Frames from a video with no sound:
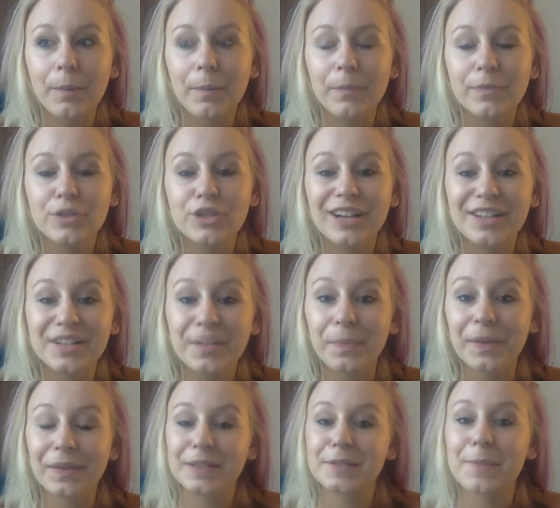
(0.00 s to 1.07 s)
share something
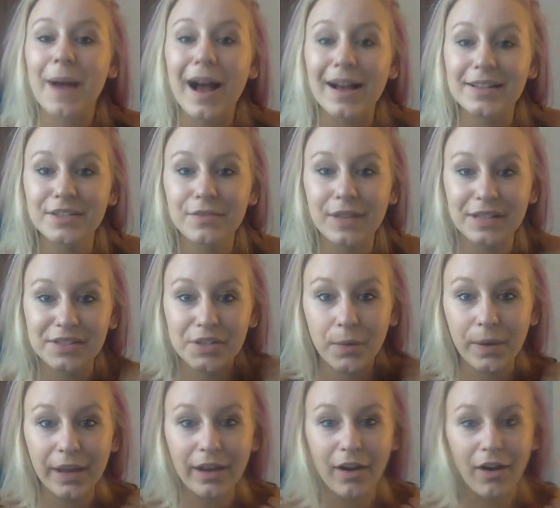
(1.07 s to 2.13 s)
that's positive that's
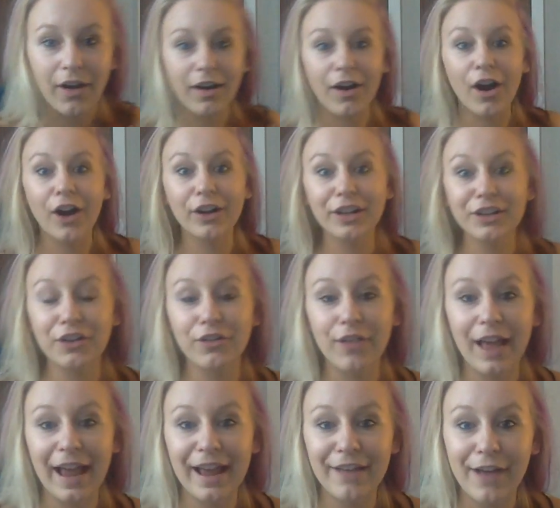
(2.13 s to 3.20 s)
going on in your
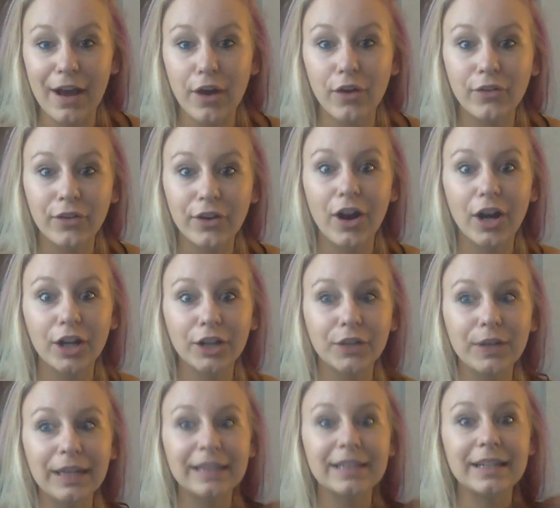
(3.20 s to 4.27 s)
life, however hard you
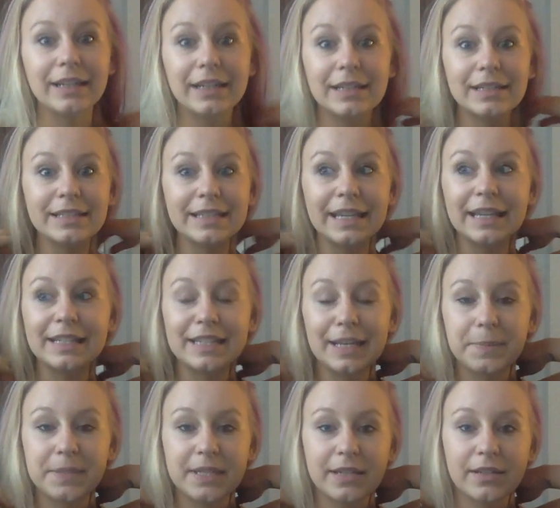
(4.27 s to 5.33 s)
need to dig deep
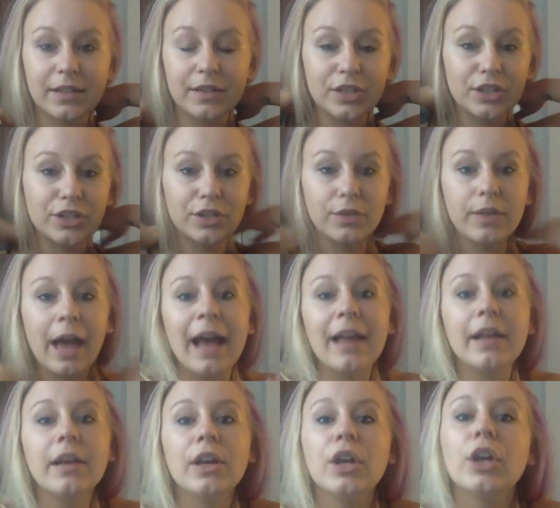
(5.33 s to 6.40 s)
to do that,
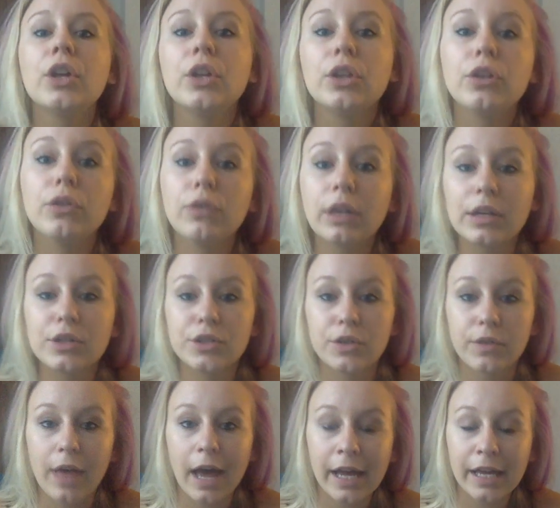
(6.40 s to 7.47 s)
you need to do
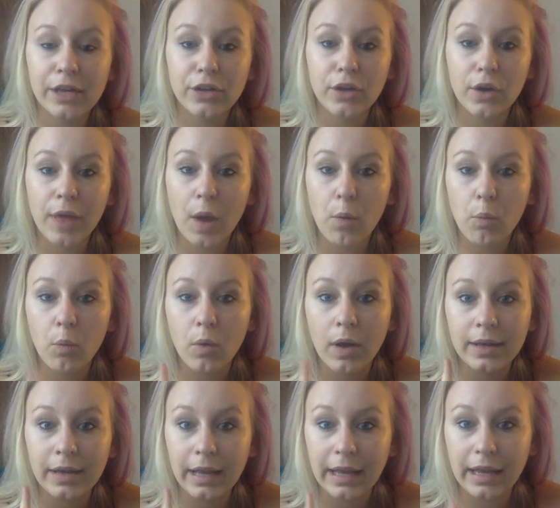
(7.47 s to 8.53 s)
that. And know that
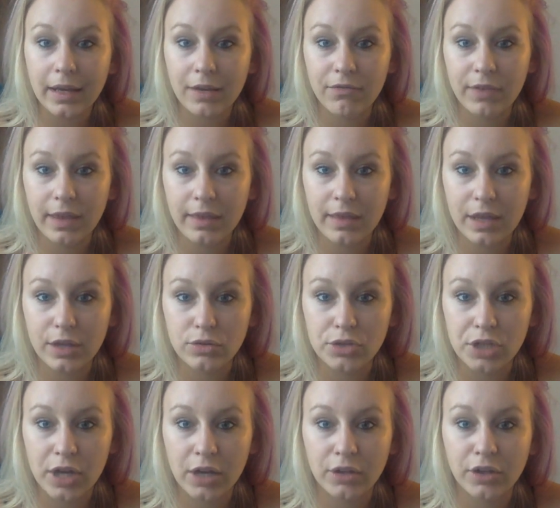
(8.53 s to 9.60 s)
one negative thing that you
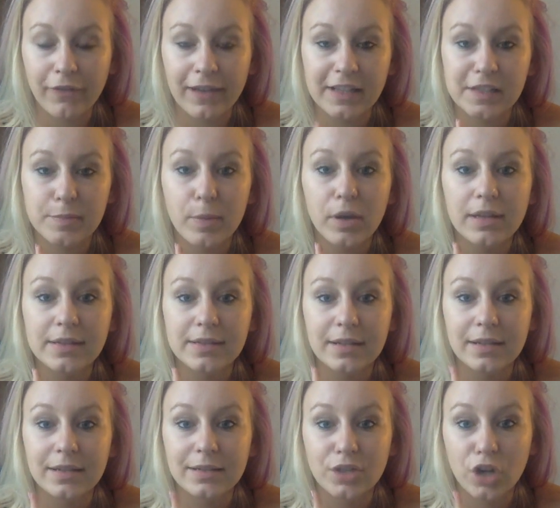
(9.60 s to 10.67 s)
share on your Facebook is going
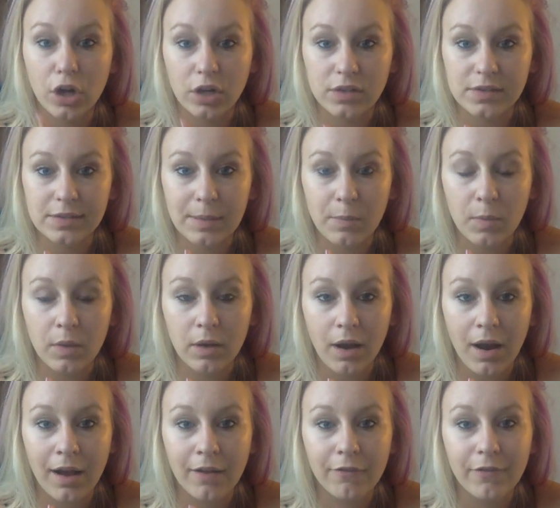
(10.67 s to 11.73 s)
to turn someone
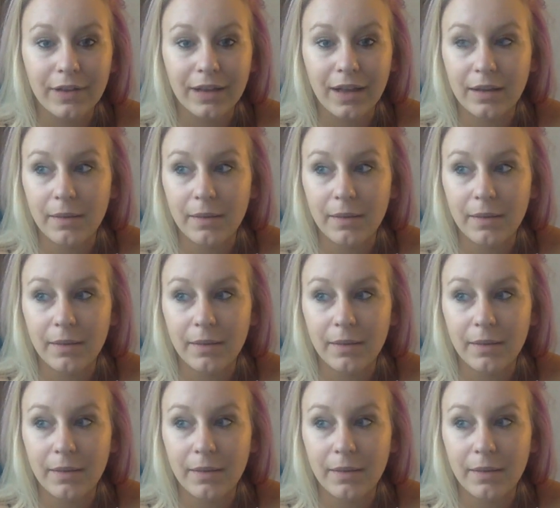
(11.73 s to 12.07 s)
off and